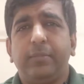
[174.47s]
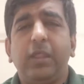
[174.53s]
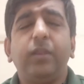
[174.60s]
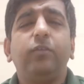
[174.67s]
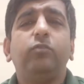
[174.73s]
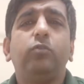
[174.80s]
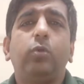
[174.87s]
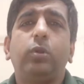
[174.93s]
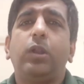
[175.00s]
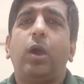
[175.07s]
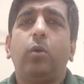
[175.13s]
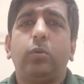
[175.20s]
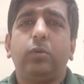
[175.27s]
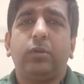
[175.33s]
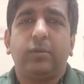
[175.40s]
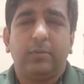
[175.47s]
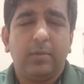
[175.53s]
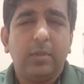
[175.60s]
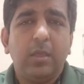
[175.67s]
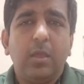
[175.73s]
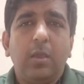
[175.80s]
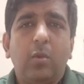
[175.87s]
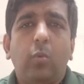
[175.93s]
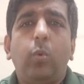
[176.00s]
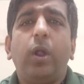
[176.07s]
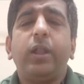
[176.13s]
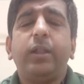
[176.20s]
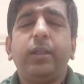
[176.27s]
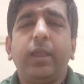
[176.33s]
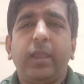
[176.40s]
There is no doubt.
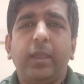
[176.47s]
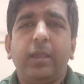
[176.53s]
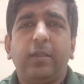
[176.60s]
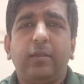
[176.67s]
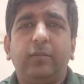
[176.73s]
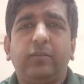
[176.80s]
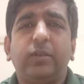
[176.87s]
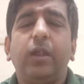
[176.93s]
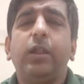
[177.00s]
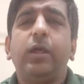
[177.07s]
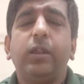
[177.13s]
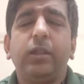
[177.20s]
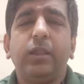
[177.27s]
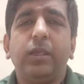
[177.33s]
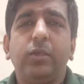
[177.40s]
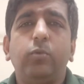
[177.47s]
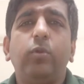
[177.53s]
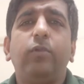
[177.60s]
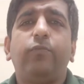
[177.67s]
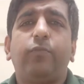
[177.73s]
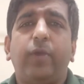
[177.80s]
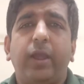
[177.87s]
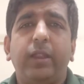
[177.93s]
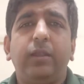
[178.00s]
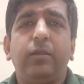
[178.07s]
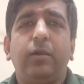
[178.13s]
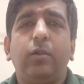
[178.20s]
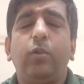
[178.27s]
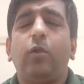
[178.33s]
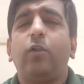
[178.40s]
One day suddenly you will
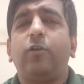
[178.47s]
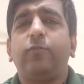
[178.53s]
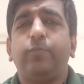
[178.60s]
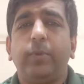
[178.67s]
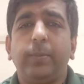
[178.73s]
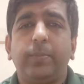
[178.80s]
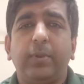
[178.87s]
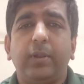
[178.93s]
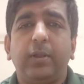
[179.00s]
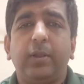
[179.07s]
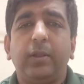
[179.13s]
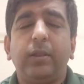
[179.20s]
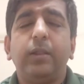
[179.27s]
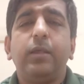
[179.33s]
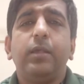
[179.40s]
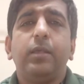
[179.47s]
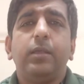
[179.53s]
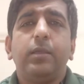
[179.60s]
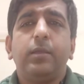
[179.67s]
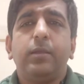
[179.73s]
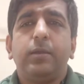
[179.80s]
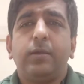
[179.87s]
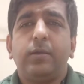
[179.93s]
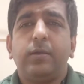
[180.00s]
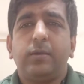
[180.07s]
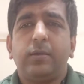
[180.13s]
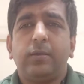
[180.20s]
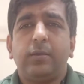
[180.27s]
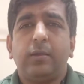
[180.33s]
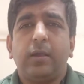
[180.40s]
find a lot of people
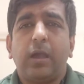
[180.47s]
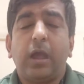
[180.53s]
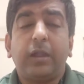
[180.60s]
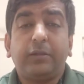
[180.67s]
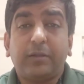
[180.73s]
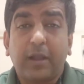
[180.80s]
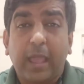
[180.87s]
are